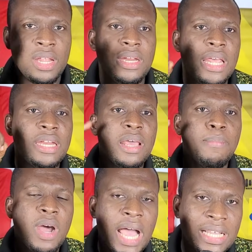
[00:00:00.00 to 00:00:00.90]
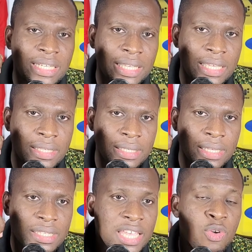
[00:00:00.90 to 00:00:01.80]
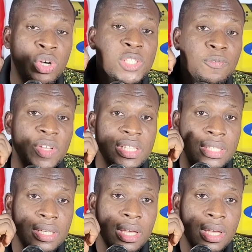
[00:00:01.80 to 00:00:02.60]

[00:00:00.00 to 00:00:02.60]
then the boy has a case say he was fit.